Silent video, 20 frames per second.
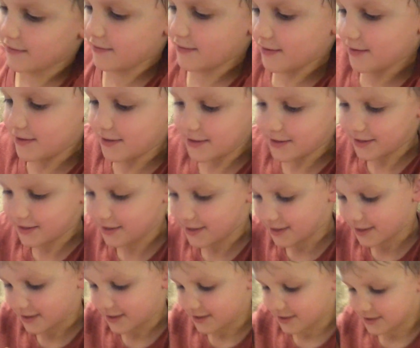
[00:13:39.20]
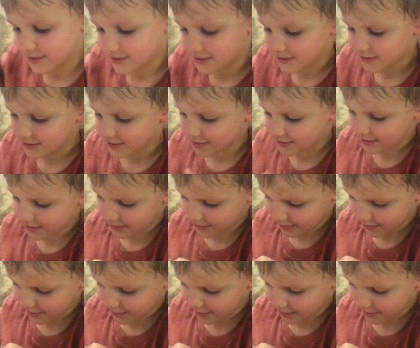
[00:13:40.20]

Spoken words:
(silence)